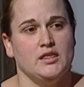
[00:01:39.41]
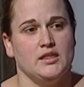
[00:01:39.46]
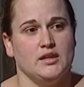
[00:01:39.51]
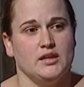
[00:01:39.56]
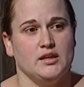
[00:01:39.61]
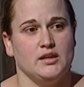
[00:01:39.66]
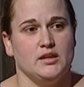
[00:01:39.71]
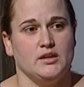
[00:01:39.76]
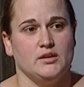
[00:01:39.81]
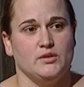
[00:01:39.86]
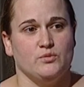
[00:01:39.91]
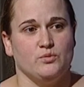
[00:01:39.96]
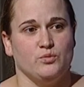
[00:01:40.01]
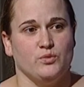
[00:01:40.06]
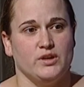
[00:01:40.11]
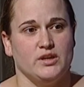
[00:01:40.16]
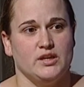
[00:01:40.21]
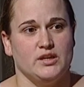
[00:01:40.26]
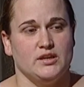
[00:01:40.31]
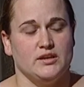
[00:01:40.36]
Then
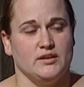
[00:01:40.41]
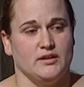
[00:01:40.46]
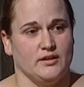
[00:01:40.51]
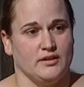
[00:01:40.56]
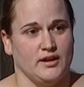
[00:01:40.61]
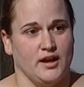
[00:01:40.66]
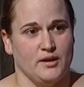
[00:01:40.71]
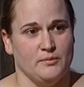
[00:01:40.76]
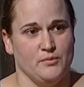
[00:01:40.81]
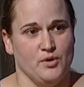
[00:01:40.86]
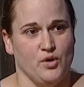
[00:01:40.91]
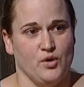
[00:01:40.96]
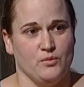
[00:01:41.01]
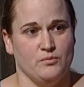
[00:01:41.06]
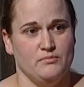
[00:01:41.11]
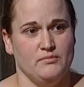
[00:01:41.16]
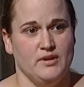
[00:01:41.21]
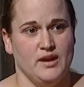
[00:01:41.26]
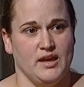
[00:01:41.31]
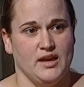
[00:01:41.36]
we got him
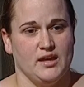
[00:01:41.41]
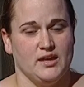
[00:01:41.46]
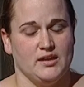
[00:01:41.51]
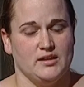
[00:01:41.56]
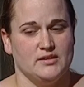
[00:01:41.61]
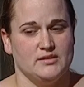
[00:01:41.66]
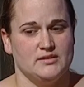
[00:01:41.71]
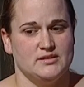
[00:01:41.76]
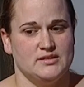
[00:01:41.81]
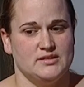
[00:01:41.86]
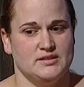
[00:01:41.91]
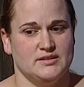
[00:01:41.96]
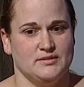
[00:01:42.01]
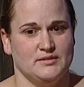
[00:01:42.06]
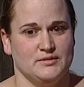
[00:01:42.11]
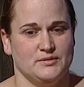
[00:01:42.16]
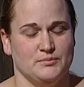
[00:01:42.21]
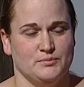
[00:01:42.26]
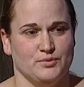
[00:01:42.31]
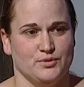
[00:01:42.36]
home and
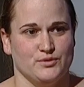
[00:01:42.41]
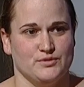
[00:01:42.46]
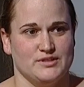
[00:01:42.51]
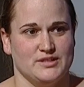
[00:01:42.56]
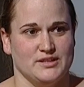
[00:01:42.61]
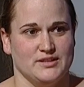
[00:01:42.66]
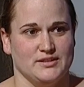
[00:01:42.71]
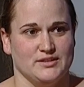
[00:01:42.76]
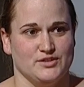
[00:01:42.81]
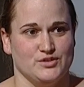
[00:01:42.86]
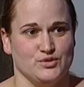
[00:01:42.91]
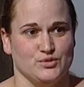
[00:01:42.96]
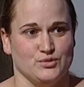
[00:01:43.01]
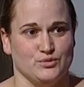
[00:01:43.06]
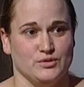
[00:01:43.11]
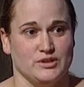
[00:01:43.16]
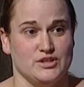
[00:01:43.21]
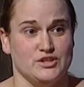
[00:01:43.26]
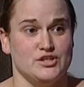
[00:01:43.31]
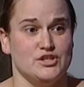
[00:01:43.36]
proceeded
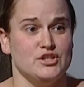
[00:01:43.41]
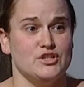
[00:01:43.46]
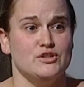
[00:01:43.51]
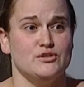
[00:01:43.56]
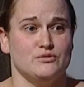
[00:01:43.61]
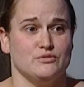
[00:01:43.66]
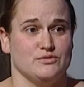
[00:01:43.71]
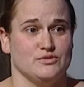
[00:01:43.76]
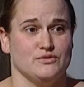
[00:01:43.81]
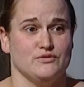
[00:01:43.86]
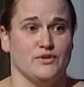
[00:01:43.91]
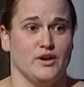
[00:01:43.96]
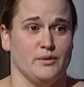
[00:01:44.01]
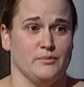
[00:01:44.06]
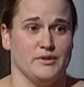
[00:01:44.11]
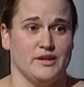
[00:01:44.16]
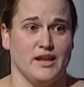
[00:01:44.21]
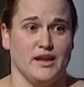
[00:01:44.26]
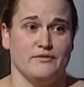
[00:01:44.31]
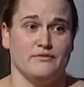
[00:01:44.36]
to continue to
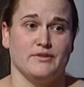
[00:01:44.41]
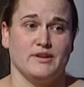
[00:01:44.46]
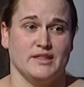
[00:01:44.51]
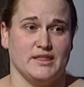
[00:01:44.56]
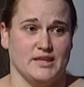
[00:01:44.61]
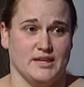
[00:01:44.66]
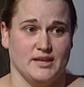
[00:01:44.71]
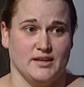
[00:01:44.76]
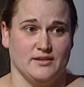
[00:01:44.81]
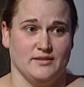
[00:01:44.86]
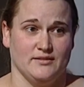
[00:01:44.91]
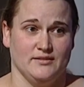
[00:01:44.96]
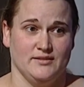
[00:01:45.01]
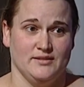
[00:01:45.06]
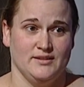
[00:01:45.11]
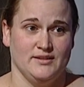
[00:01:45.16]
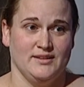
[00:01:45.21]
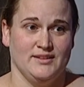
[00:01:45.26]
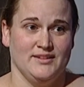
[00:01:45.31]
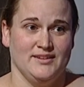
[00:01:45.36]
vomit everything
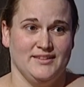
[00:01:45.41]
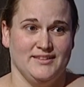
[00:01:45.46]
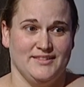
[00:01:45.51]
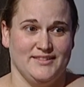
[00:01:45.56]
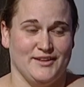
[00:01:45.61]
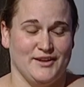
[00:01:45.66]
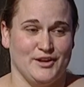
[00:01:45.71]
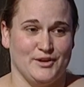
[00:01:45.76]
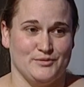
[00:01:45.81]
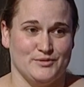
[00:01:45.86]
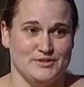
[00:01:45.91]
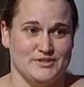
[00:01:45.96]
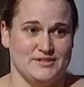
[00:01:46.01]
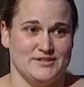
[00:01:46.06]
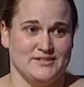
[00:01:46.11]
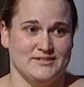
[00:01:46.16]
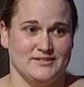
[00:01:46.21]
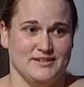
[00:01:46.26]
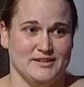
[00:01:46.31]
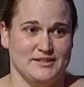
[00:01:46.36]
that I
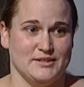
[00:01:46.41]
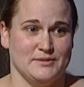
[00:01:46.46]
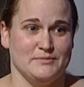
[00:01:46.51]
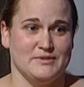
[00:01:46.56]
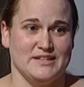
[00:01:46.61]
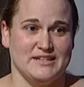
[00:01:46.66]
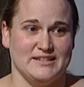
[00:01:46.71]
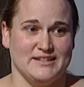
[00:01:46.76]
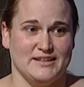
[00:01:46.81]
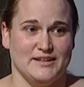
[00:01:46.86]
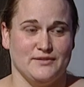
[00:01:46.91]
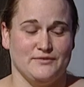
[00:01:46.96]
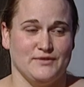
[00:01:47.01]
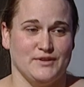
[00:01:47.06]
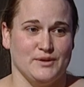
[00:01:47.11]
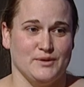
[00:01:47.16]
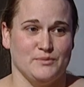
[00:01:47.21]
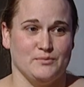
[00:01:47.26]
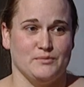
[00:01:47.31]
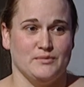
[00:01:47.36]
was attempting to give
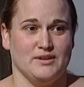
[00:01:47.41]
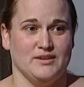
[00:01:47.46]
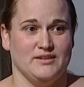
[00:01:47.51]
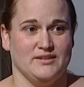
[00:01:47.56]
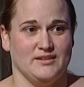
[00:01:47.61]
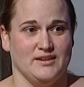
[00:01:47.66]
him.